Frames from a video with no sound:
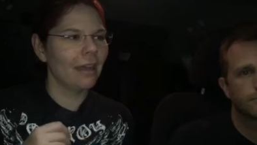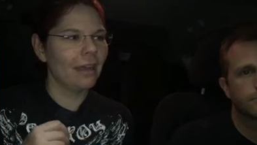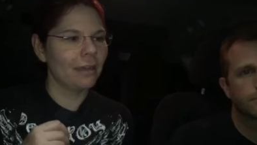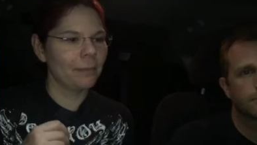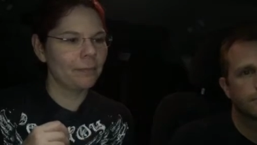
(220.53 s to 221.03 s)

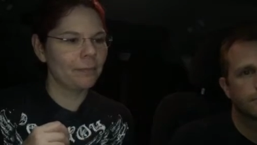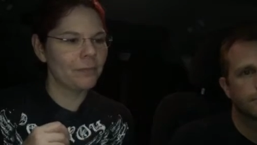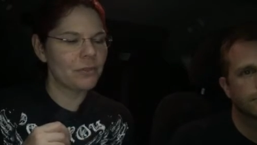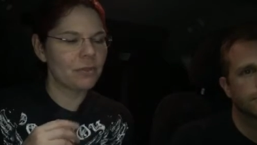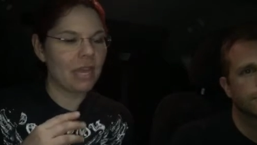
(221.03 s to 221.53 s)

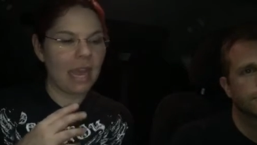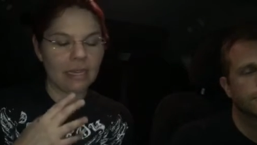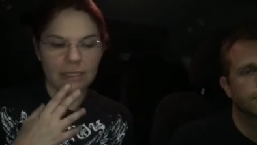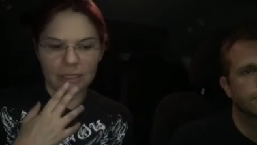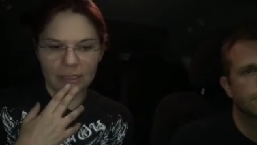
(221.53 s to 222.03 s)
So
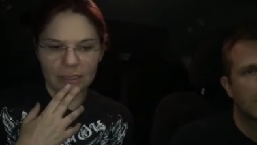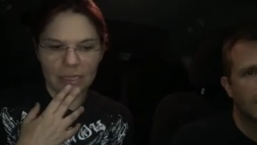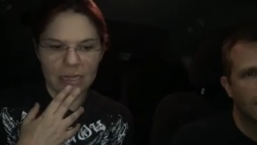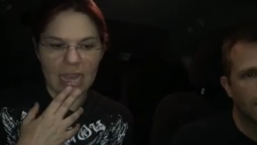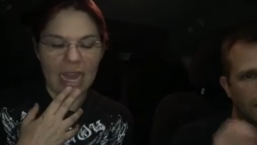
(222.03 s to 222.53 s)
that
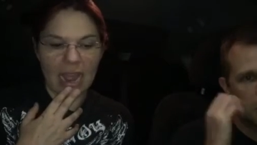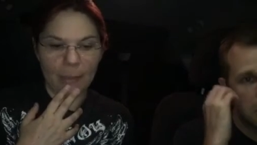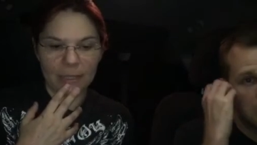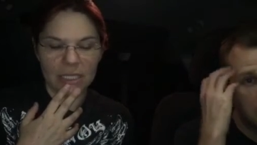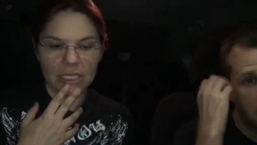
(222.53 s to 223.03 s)

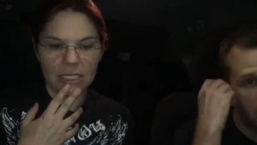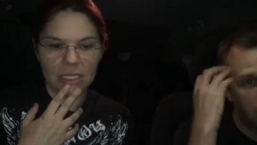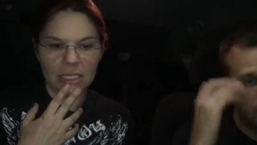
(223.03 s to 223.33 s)
happened.